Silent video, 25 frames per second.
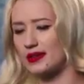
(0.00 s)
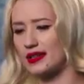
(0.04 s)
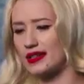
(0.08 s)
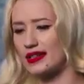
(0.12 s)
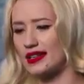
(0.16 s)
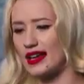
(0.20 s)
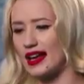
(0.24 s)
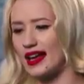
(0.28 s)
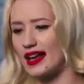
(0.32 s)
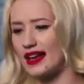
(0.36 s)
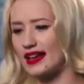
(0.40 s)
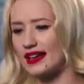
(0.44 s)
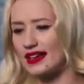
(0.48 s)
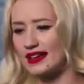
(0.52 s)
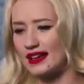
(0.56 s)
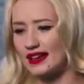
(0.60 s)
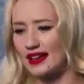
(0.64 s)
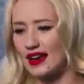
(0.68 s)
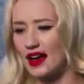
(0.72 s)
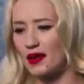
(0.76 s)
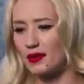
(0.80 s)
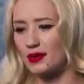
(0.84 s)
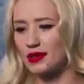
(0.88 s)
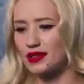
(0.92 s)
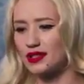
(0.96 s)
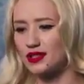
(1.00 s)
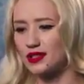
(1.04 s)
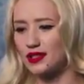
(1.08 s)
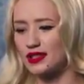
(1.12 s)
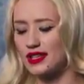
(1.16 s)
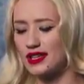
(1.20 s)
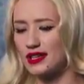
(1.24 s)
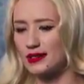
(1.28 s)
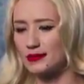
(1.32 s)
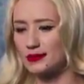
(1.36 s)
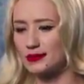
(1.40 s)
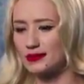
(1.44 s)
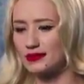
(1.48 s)
one day, and I would cook
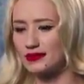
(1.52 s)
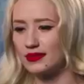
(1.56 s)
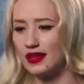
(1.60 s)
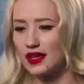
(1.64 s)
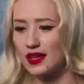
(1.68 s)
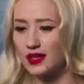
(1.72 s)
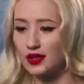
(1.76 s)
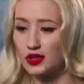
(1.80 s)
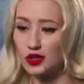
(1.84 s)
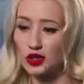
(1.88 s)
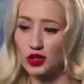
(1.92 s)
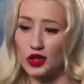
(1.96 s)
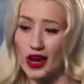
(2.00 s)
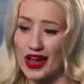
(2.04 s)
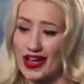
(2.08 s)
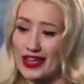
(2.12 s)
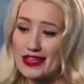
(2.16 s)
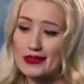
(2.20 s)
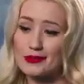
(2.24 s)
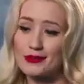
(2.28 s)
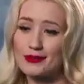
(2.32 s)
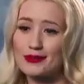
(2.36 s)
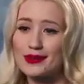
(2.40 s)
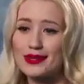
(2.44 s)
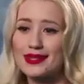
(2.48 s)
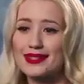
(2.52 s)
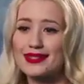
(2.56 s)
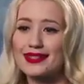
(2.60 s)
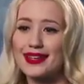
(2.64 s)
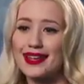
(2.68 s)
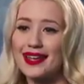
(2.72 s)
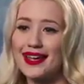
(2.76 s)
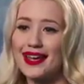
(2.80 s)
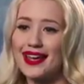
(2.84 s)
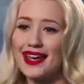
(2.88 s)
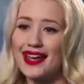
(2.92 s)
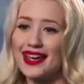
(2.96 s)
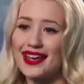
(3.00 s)
him crepes
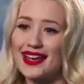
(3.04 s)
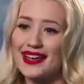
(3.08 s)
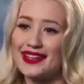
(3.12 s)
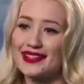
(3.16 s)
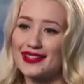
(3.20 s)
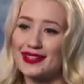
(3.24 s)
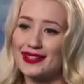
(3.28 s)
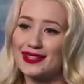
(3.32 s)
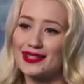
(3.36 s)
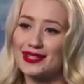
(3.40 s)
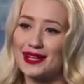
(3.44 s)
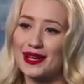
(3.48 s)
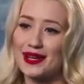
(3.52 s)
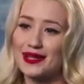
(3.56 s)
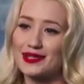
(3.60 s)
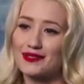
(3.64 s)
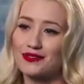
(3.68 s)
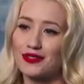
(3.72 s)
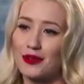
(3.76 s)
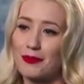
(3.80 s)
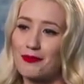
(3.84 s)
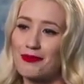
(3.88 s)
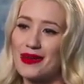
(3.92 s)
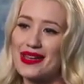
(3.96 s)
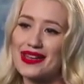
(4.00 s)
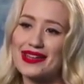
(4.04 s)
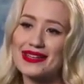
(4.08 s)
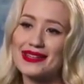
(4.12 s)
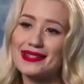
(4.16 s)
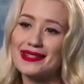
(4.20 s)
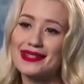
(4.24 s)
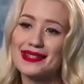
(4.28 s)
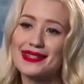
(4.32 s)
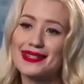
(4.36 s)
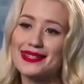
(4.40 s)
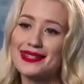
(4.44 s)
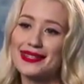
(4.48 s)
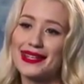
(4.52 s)
in exchange for
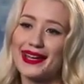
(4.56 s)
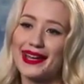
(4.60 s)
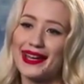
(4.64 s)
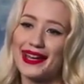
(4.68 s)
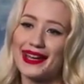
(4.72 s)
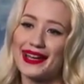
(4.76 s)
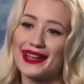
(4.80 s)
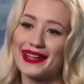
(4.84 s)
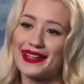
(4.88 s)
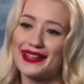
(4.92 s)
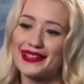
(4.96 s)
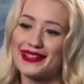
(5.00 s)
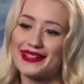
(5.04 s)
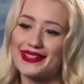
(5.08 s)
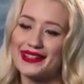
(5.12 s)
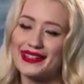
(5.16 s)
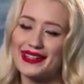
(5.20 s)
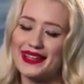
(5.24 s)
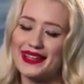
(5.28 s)
beats, and